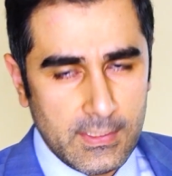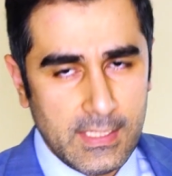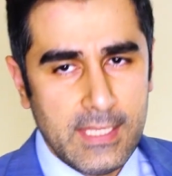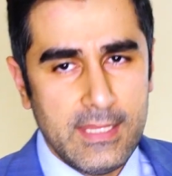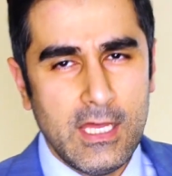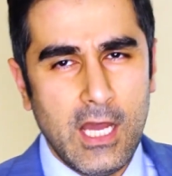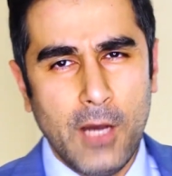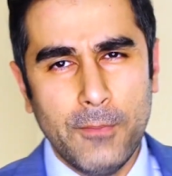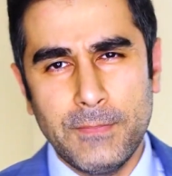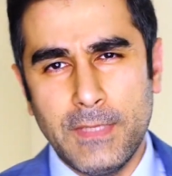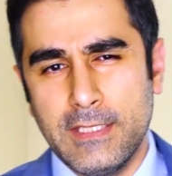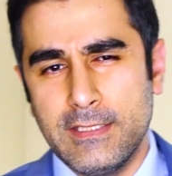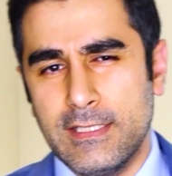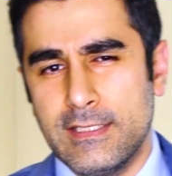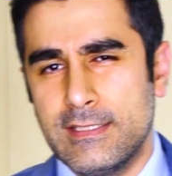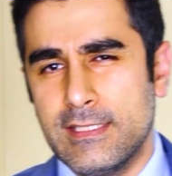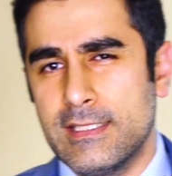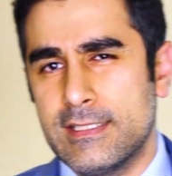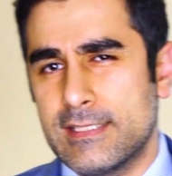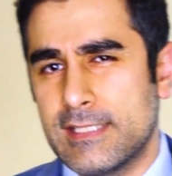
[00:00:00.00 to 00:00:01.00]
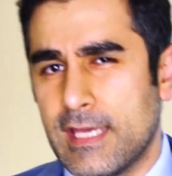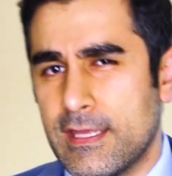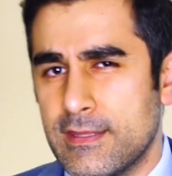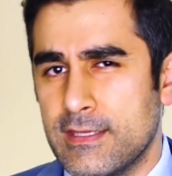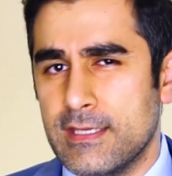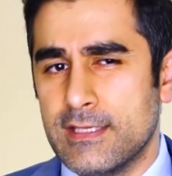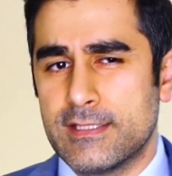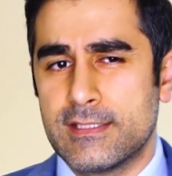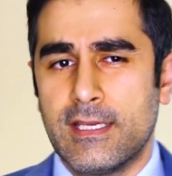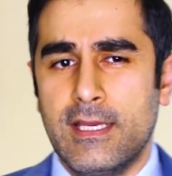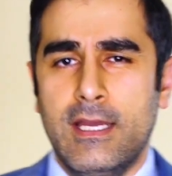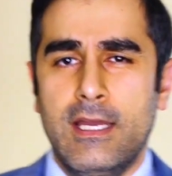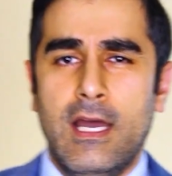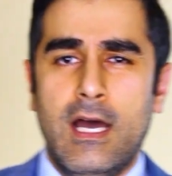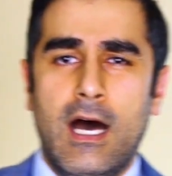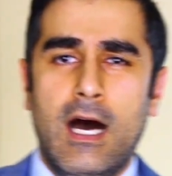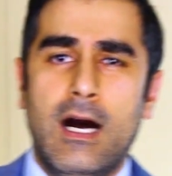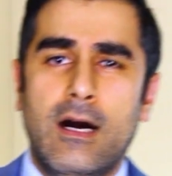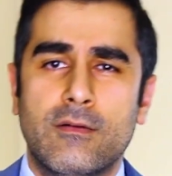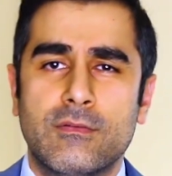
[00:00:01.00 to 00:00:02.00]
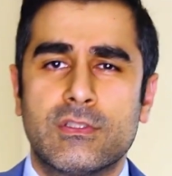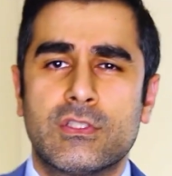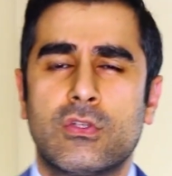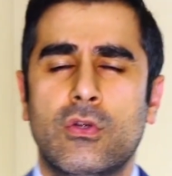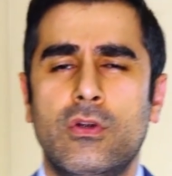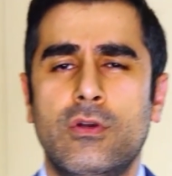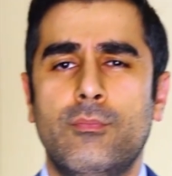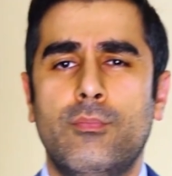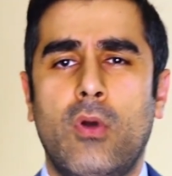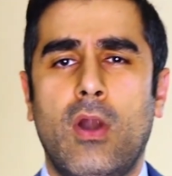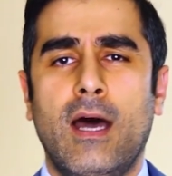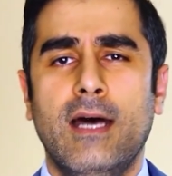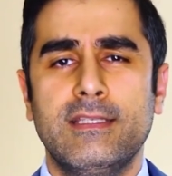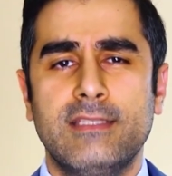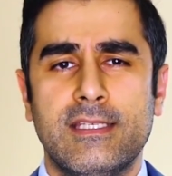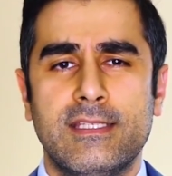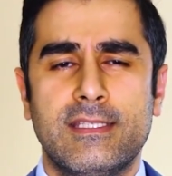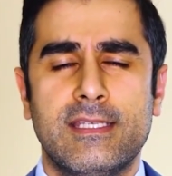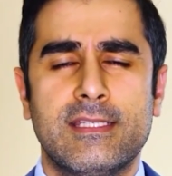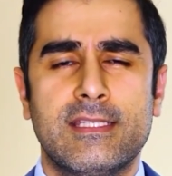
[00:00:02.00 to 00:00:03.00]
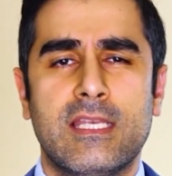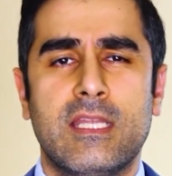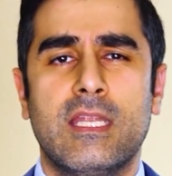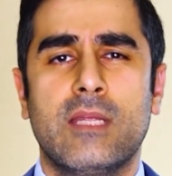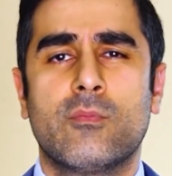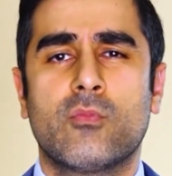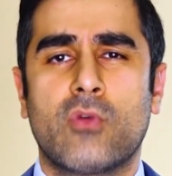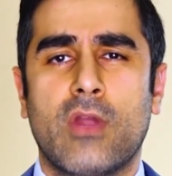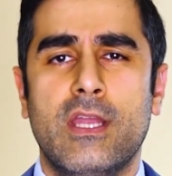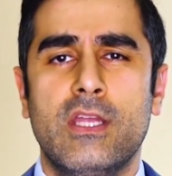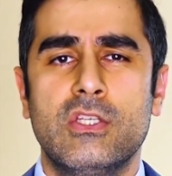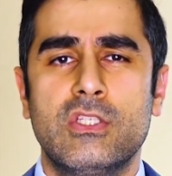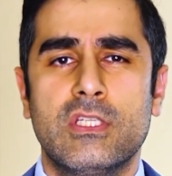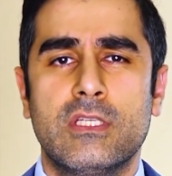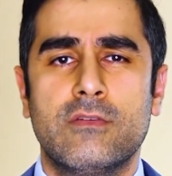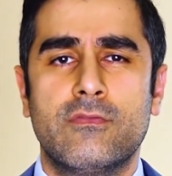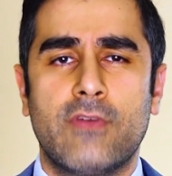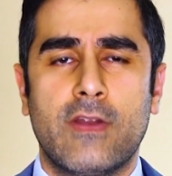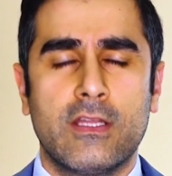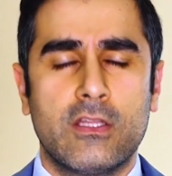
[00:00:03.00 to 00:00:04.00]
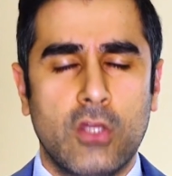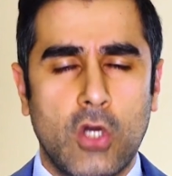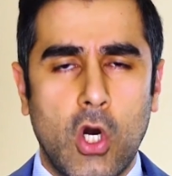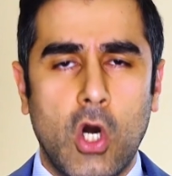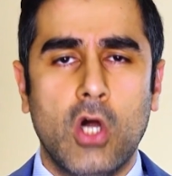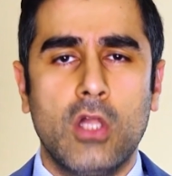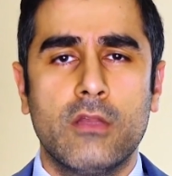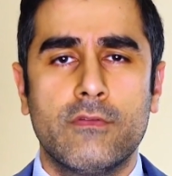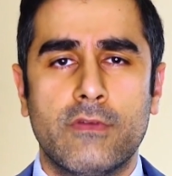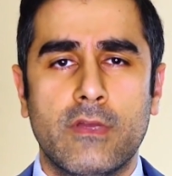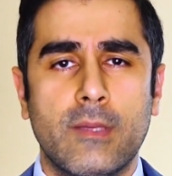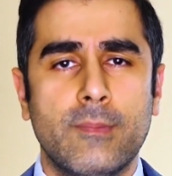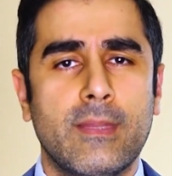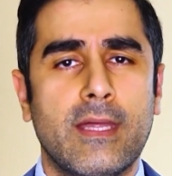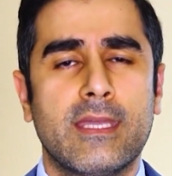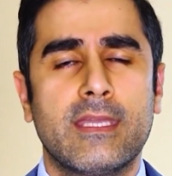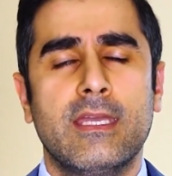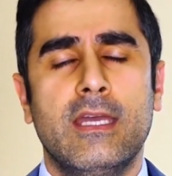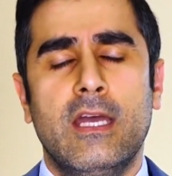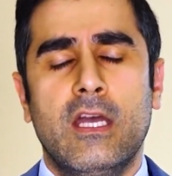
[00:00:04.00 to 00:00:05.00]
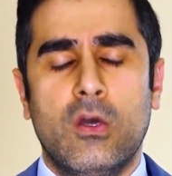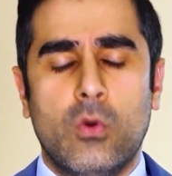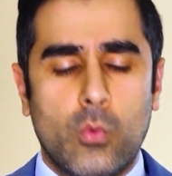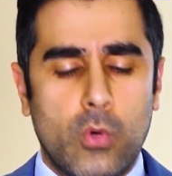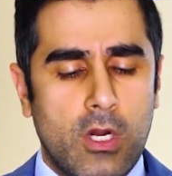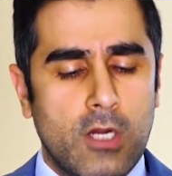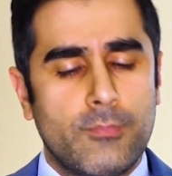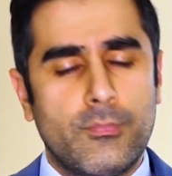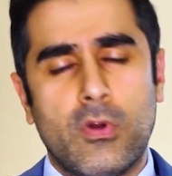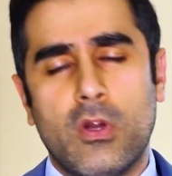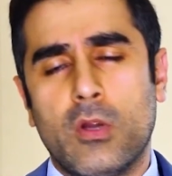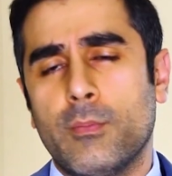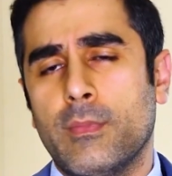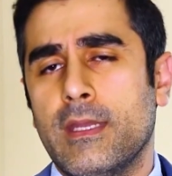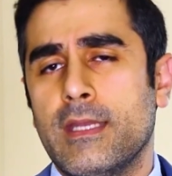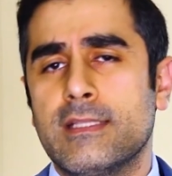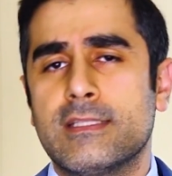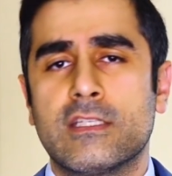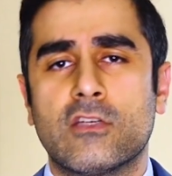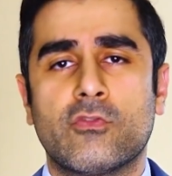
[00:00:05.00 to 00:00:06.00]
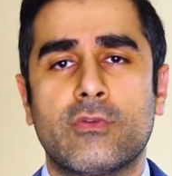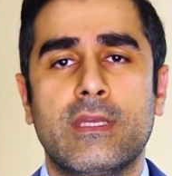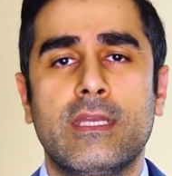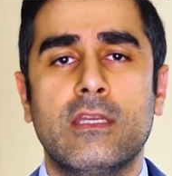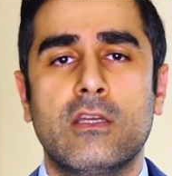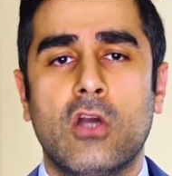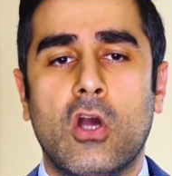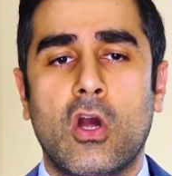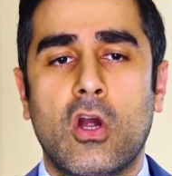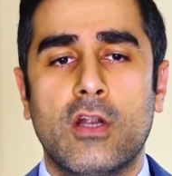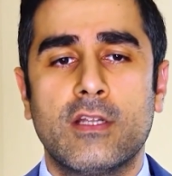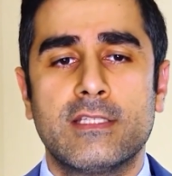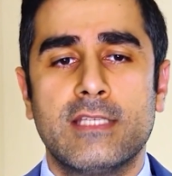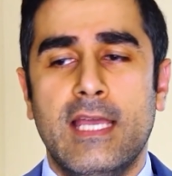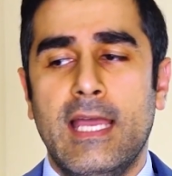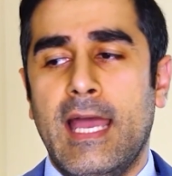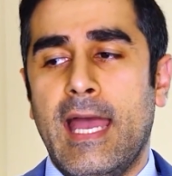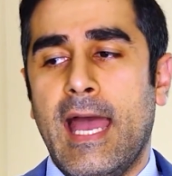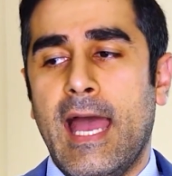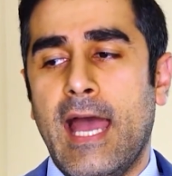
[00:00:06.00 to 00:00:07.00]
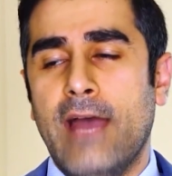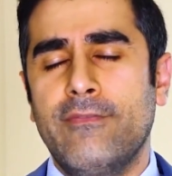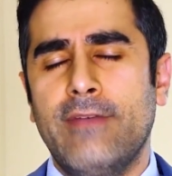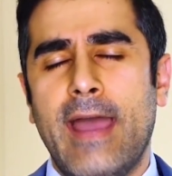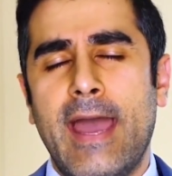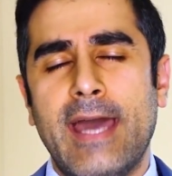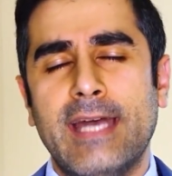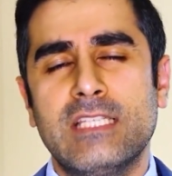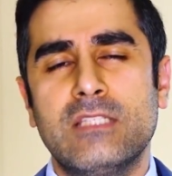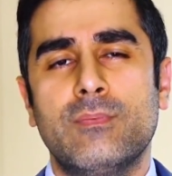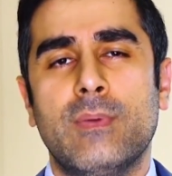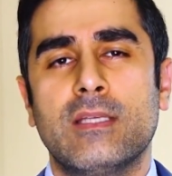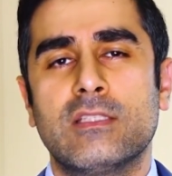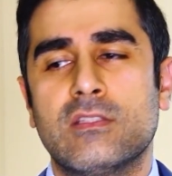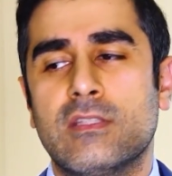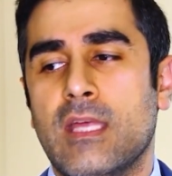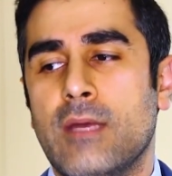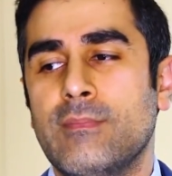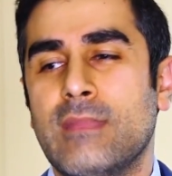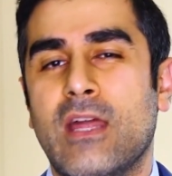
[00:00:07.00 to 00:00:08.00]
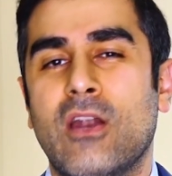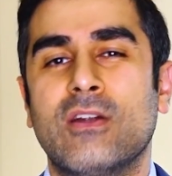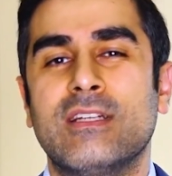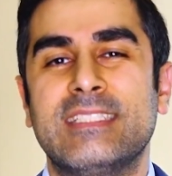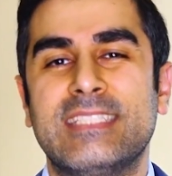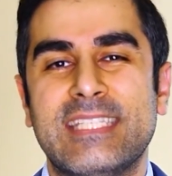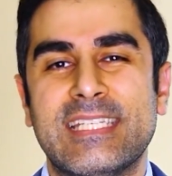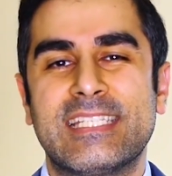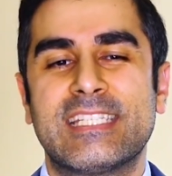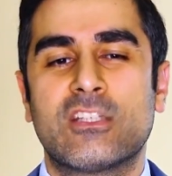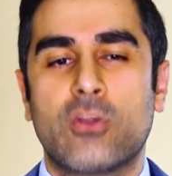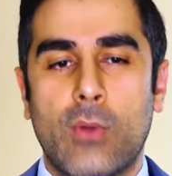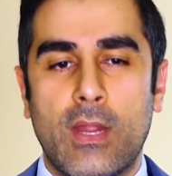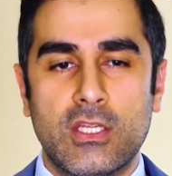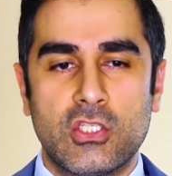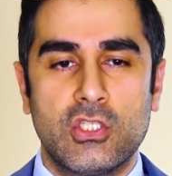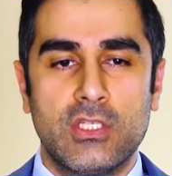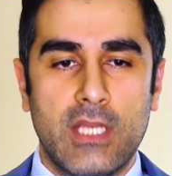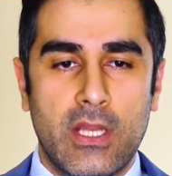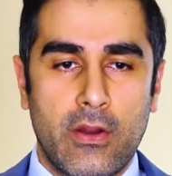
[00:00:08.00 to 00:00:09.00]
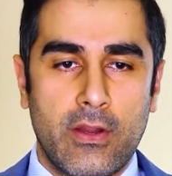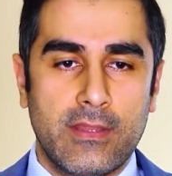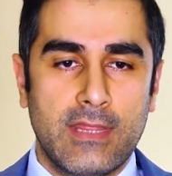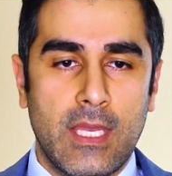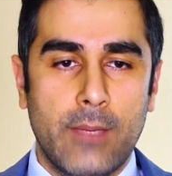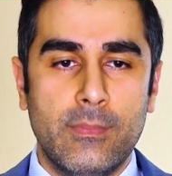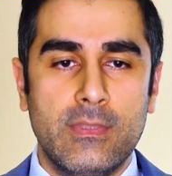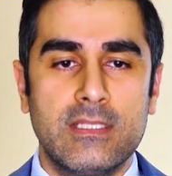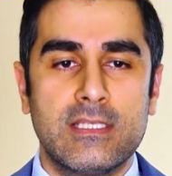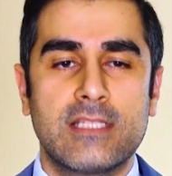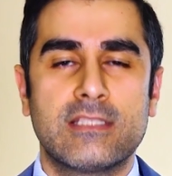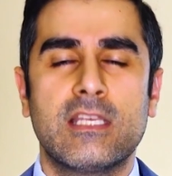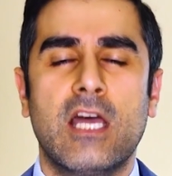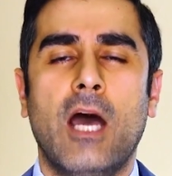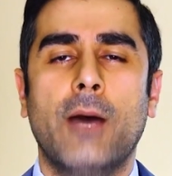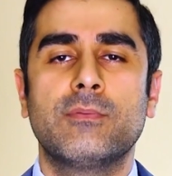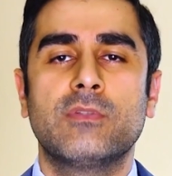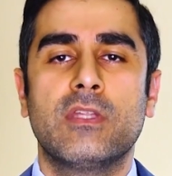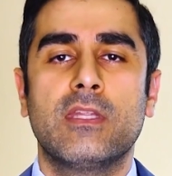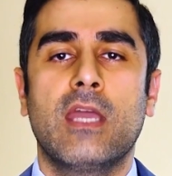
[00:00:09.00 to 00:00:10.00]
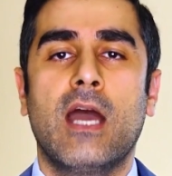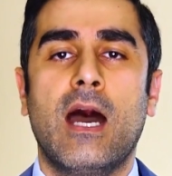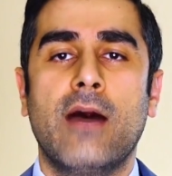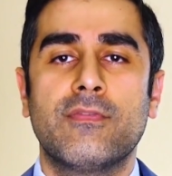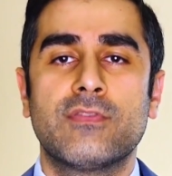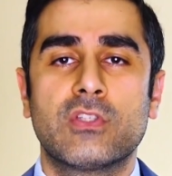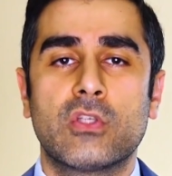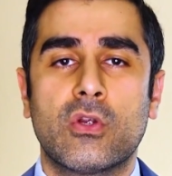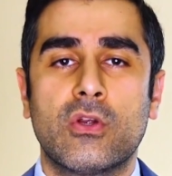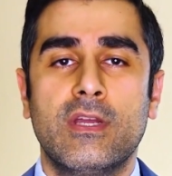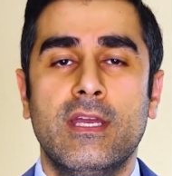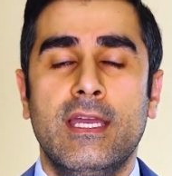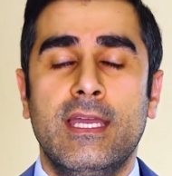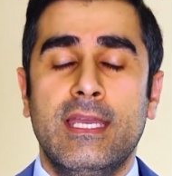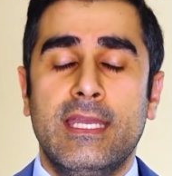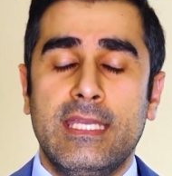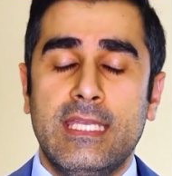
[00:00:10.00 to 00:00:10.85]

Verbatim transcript: And the update it did said this, certain processes in immigration, frankly all of them, like work permits and green cards, have aspects to them that are discretionary. That means it's up to the officer.